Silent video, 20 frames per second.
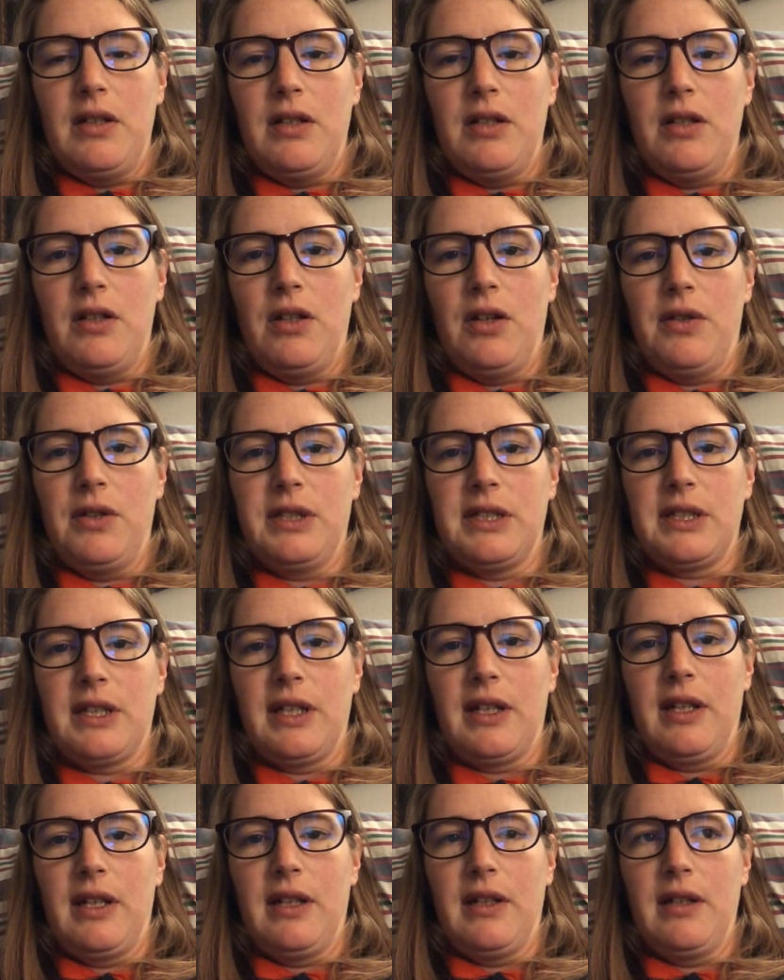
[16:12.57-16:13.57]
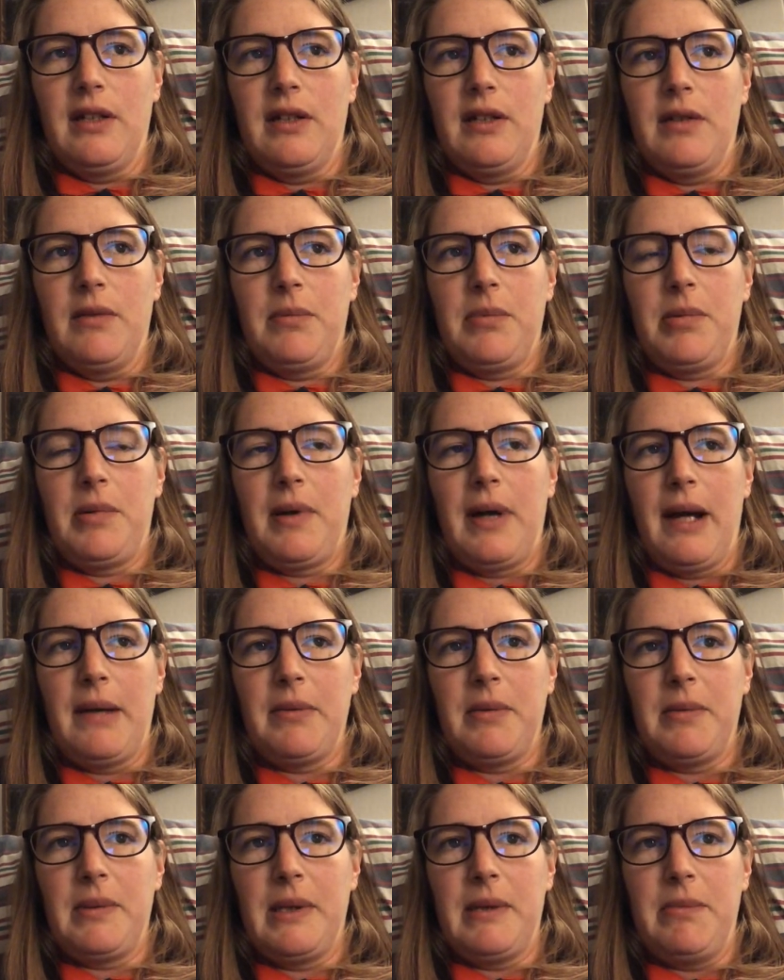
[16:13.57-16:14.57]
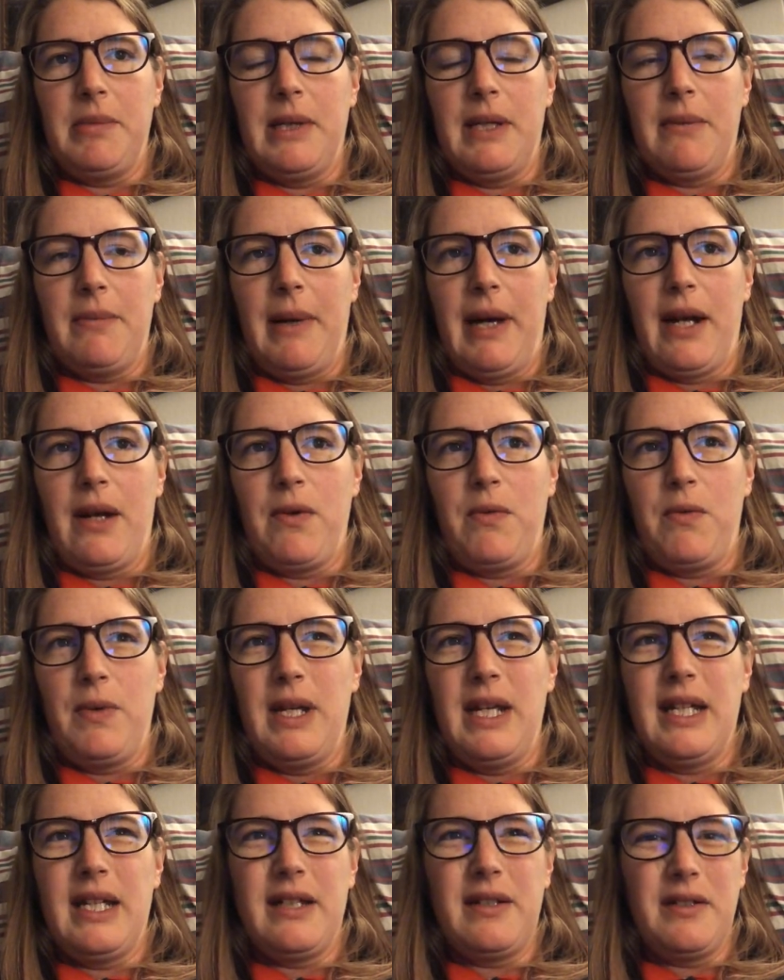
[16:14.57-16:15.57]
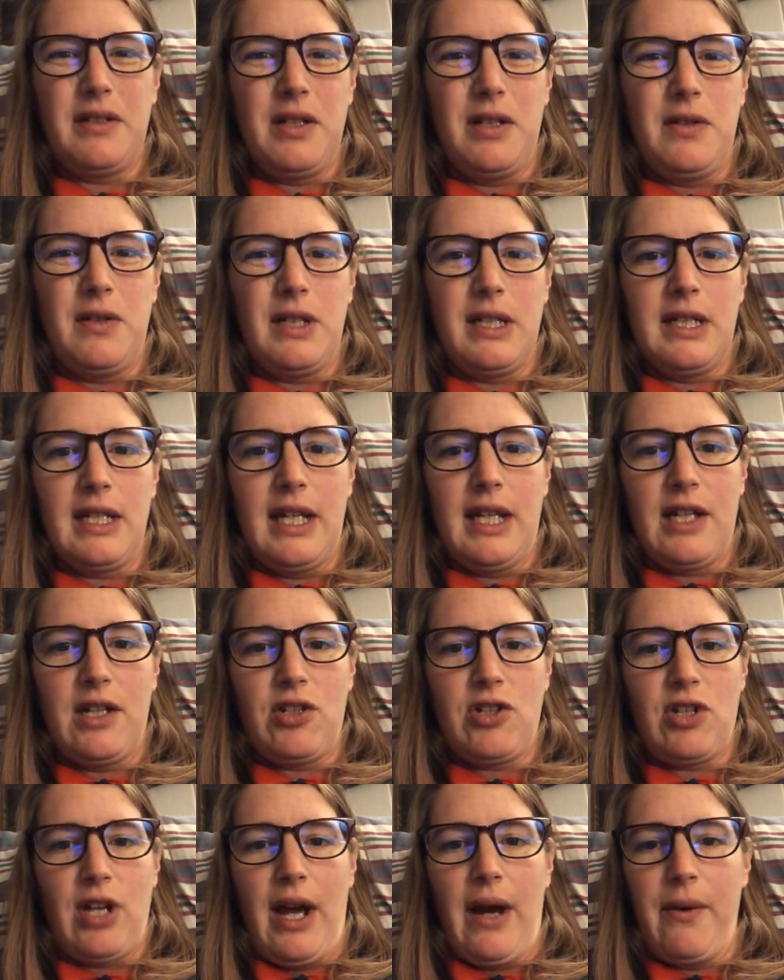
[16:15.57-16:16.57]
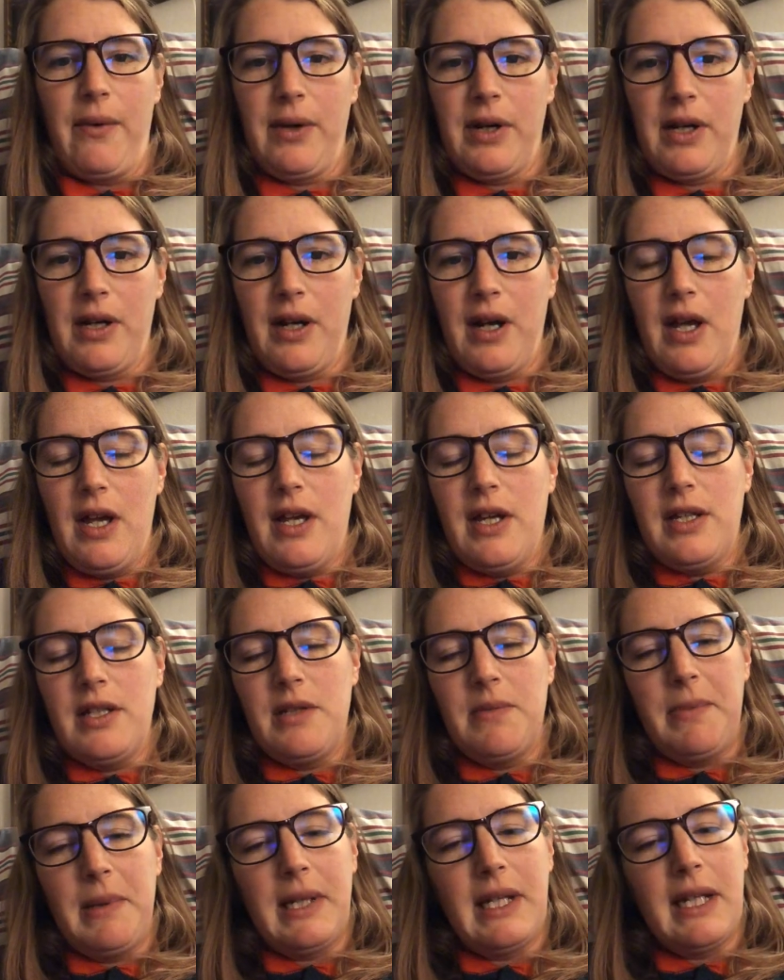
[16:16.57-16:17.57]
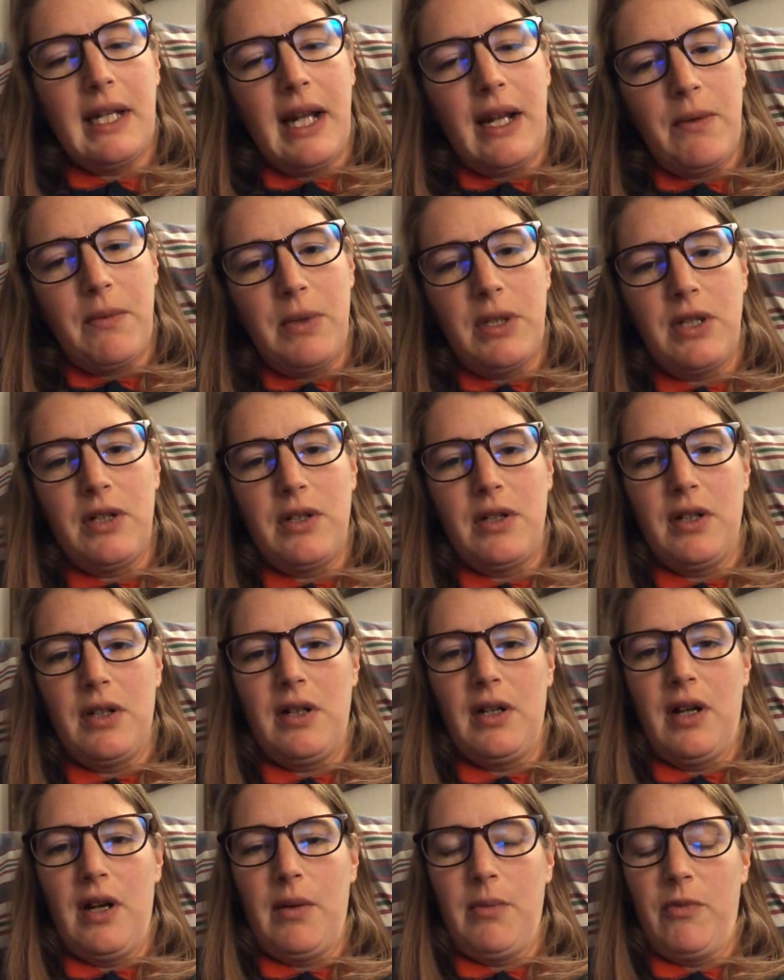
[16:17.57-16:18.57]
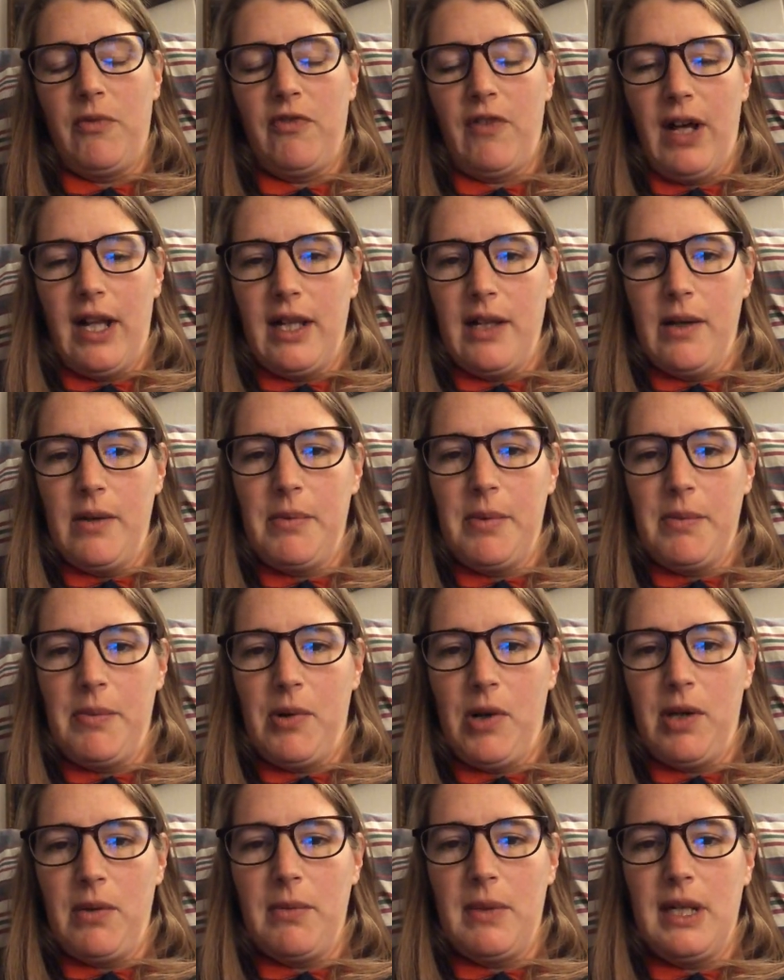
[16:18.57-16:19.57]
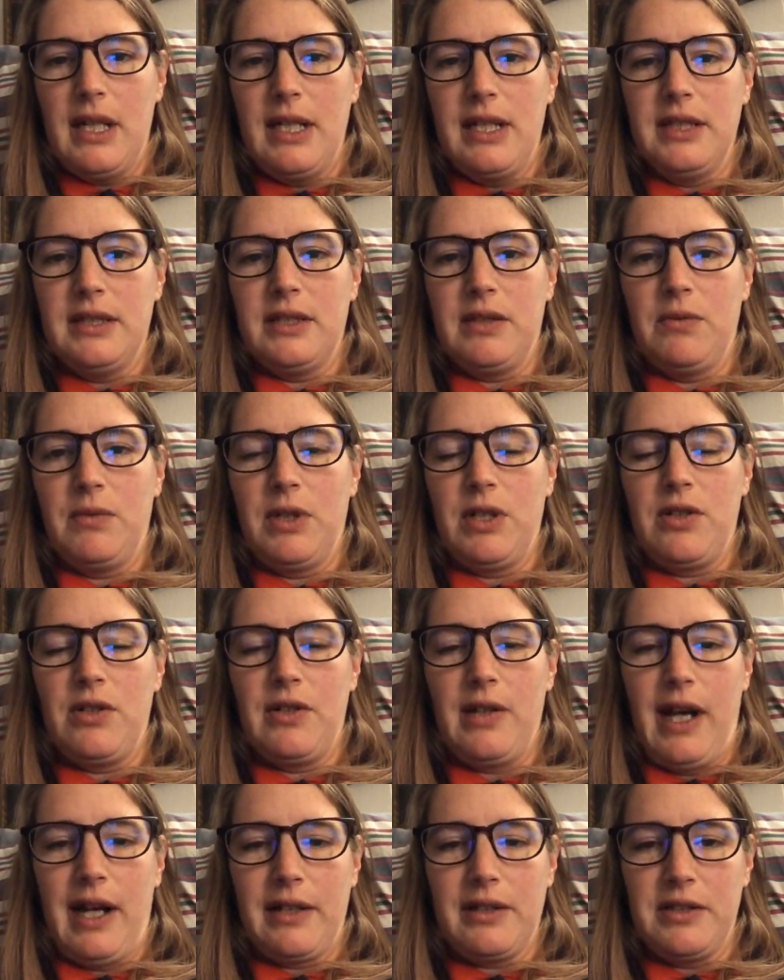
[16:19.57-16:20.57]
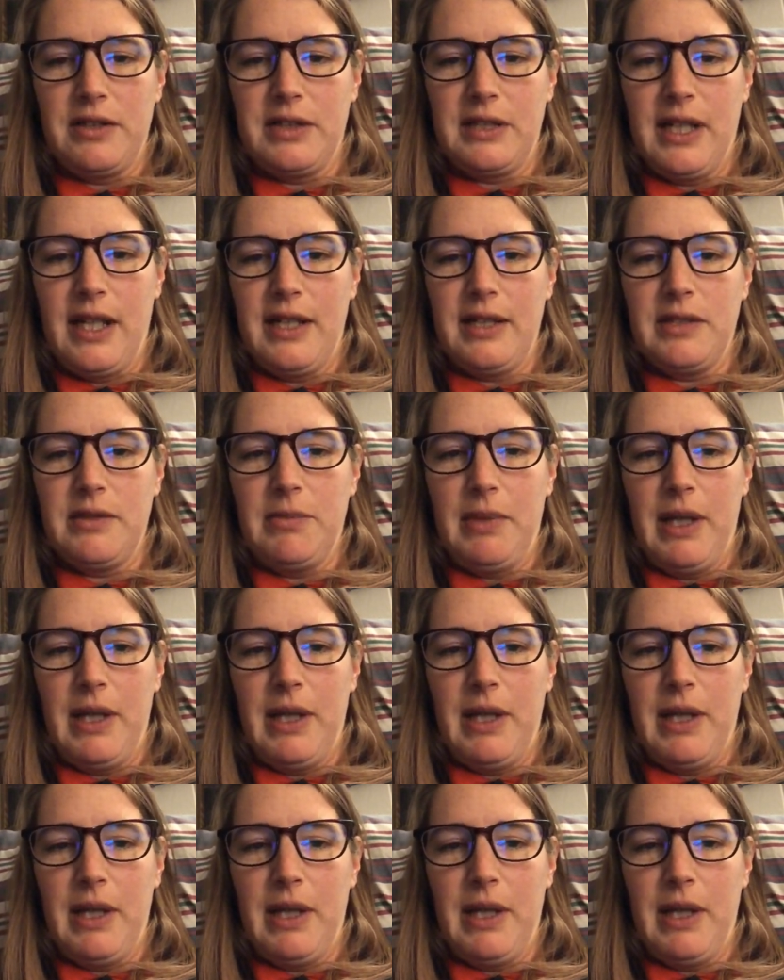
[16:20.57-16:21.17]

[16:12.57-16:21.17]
it's going to probably be about a week until you can take a shower, depending on when your follow-up appointment is and what your doctor says.